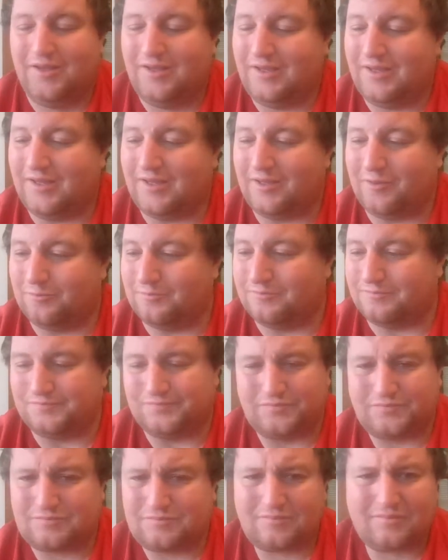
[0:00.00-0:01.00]

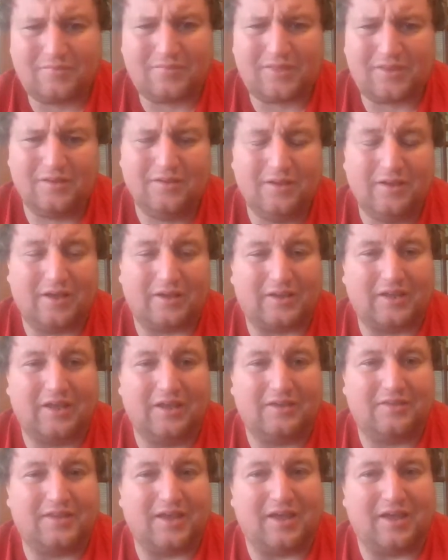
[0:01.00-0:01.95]
A kid